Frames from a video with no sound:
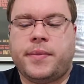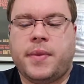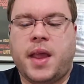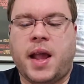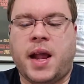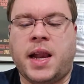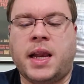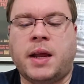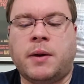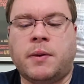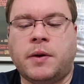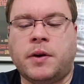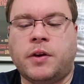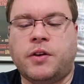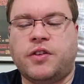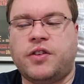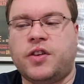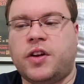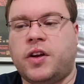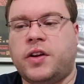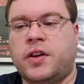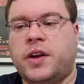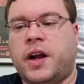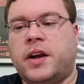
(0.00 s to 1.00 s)
Anyone who
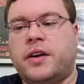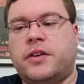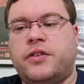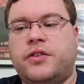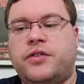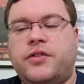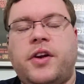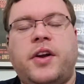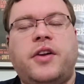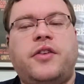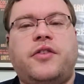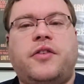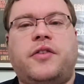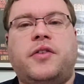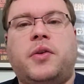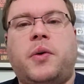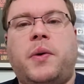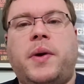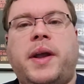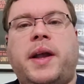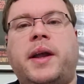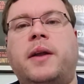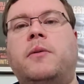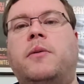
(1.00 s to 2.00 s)
saw Doctor Strange over the
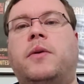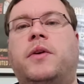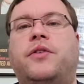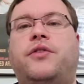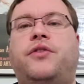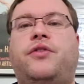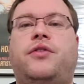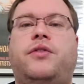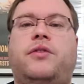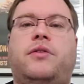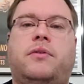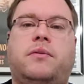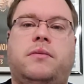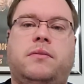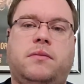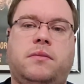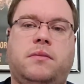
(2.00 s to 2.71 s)
weekend, which